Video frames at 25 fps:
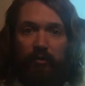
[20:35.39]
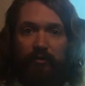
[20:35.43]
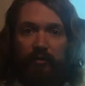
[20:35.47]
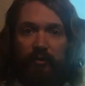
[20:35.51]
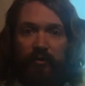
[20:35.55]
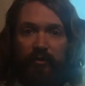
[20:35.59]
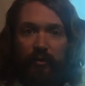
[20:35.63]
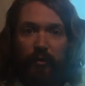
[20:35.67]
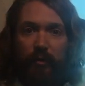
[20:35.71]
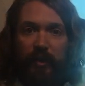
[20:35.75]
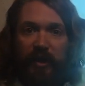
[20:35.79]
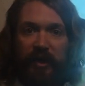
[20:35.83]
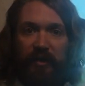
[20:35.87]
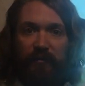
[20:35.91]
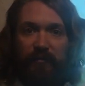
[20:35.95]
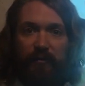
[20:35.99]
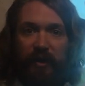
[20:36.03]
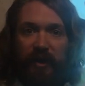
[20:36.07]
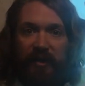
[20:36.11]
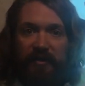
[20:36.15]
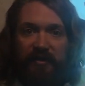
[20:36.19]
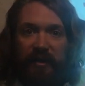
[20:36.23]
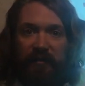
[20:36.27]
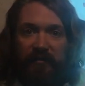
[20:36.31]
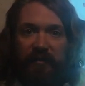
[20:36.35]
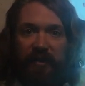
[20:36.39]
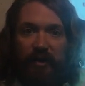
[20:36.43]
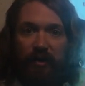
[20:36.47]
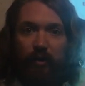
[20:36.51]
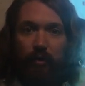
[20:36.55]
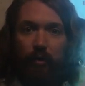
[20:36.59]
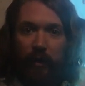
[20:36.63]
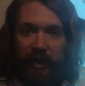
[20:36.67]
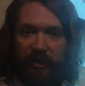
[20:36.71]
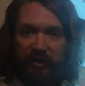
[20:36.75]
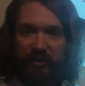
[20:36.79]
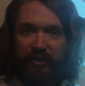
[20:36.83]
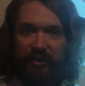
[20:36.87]
during the week if you guys have any
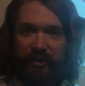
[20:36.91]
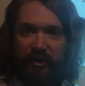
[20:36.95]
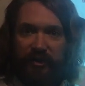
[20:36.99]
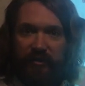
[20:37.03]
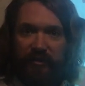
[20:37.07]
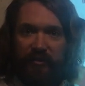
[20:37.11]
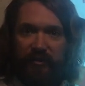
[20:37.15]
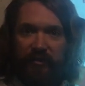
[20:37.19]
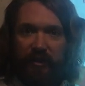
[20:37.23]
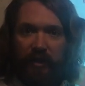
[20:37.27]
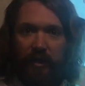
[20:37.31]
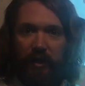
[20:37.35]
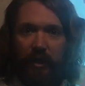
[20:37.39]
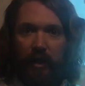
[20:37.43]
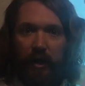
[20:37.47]
questions.